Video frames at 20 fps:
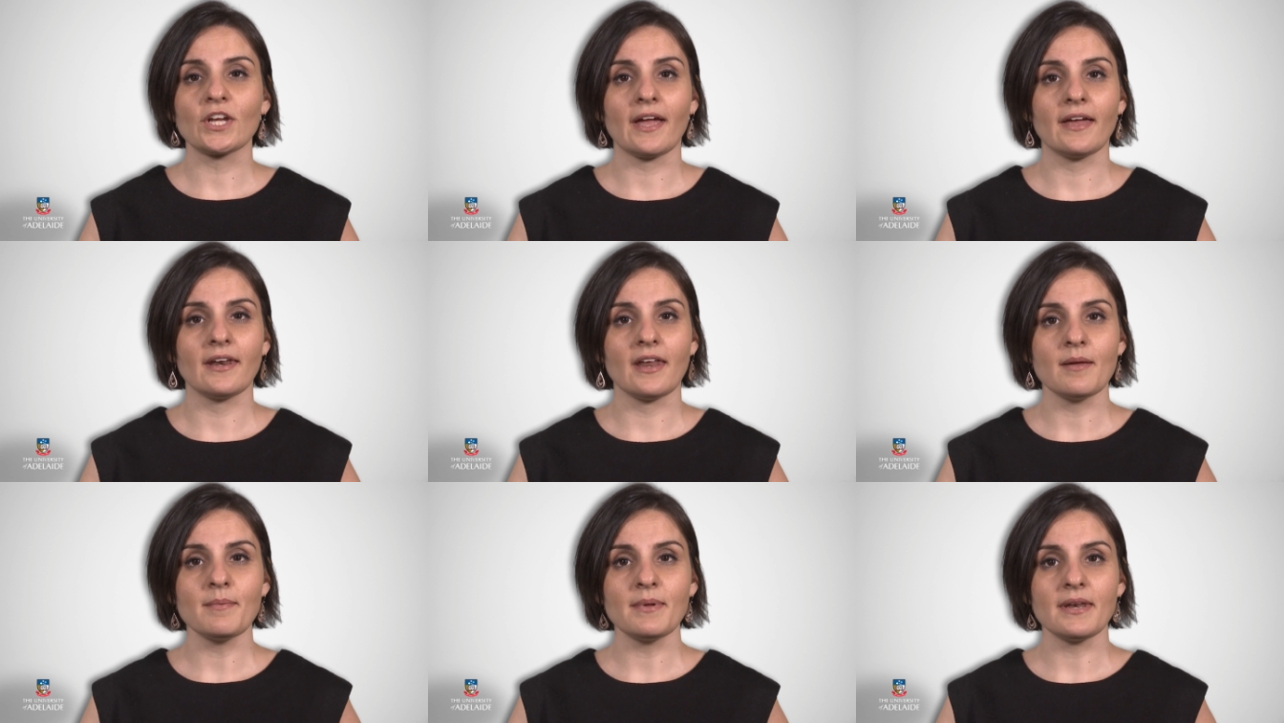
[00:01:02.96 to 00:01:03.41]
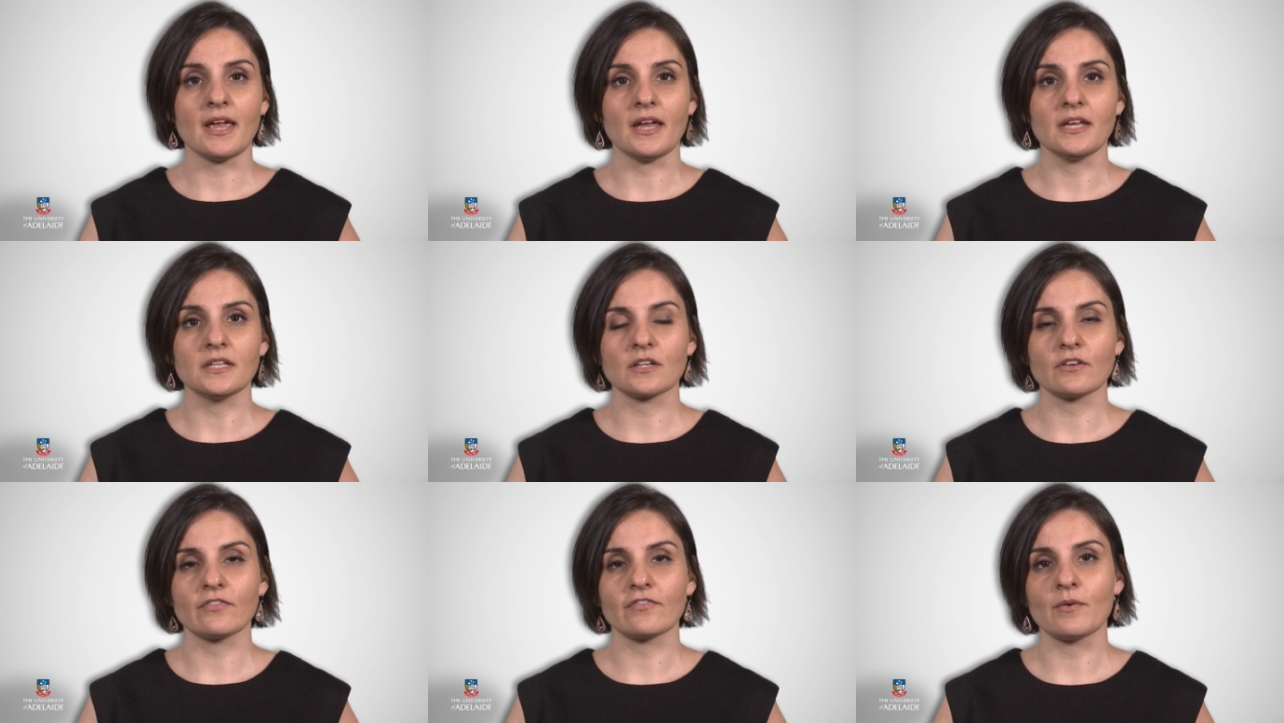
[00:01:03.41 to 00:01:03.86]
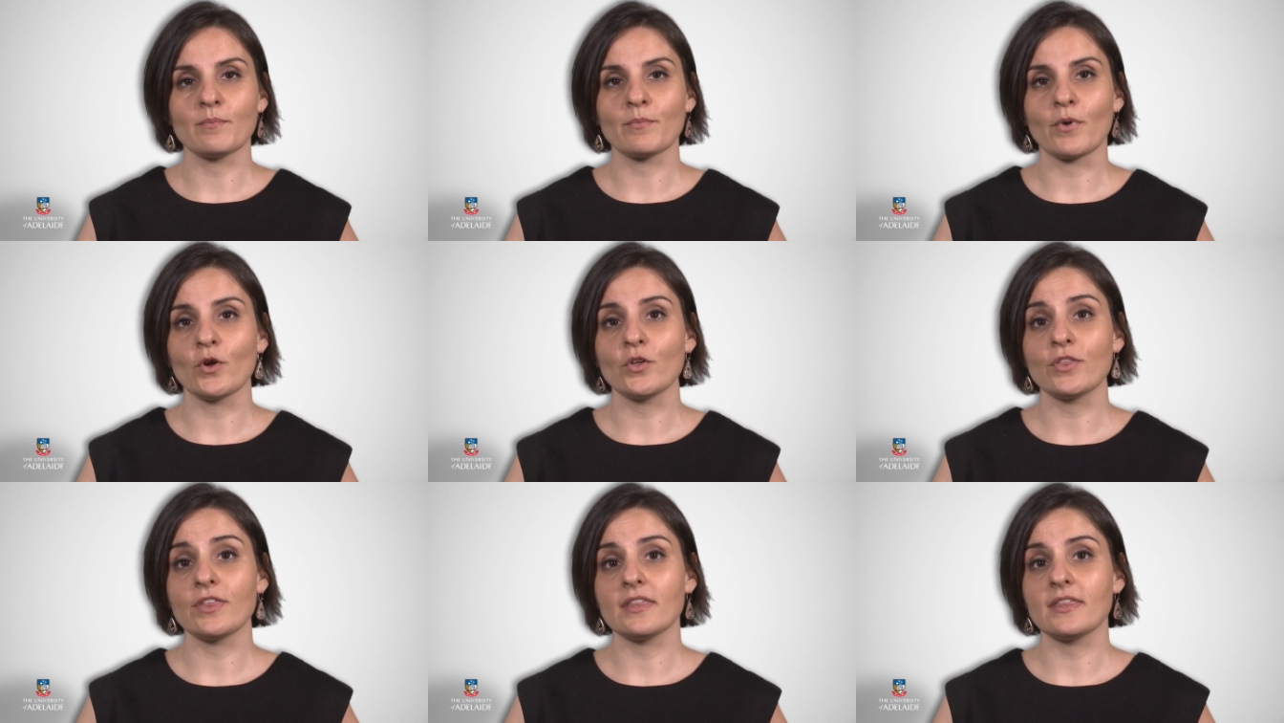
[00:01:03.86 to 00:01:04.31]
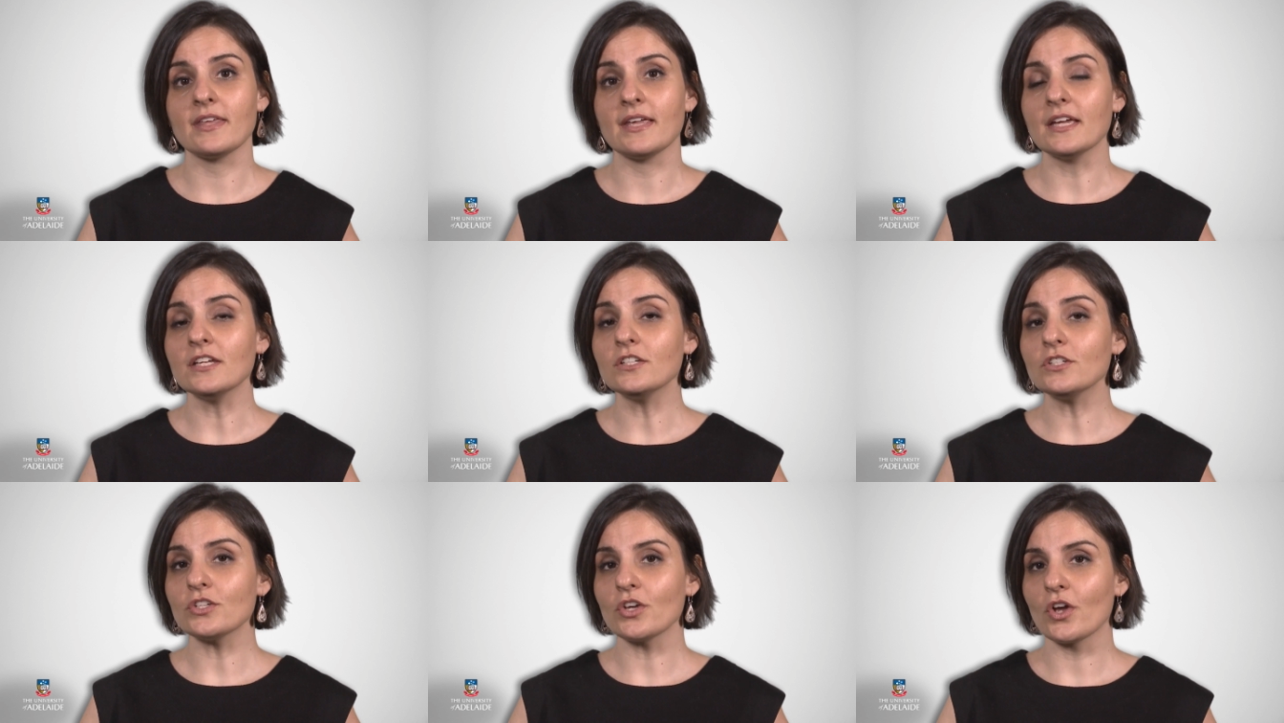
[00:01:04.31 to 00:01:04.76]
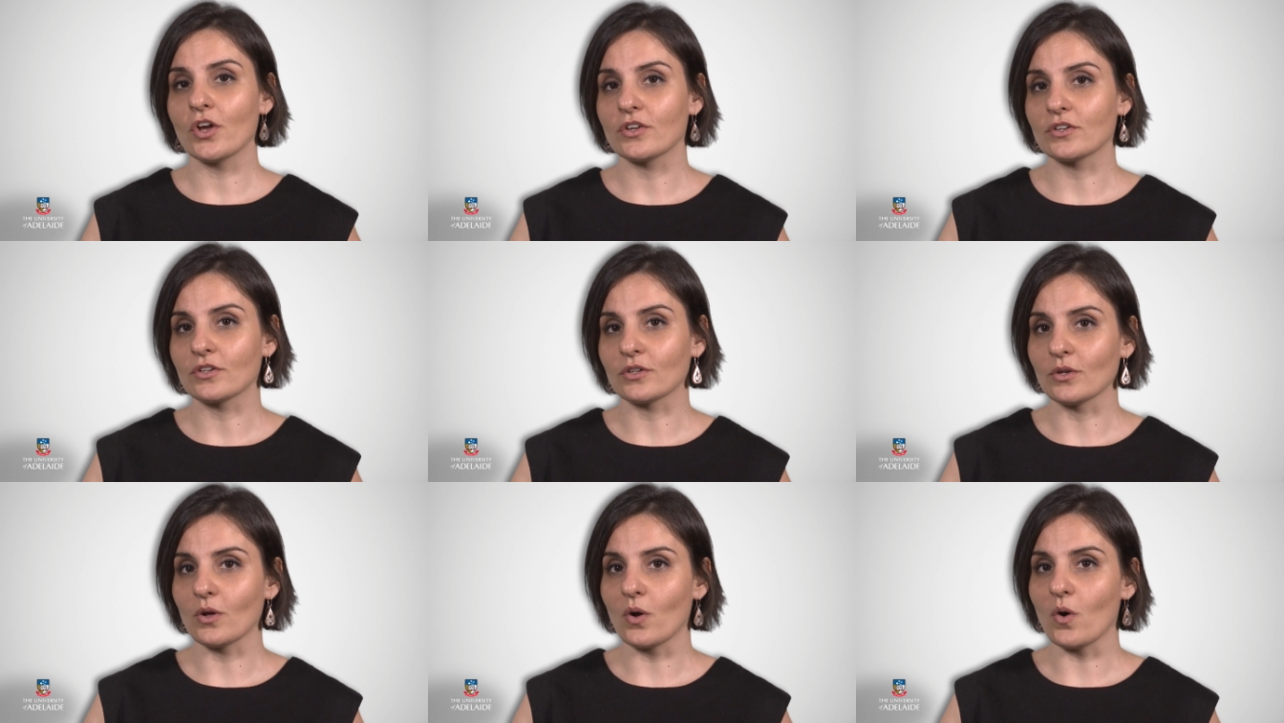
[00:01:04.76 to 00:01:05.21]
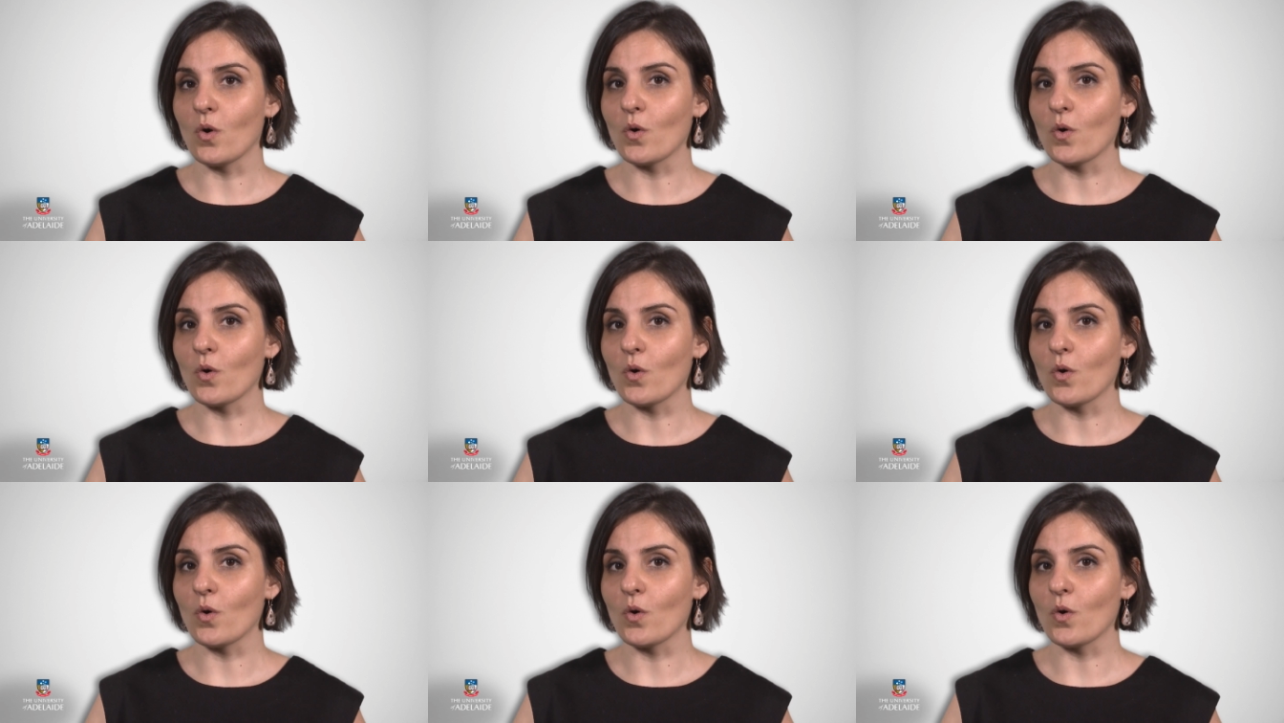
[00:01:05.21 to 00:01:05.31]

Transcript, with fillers: can emanate from both the internal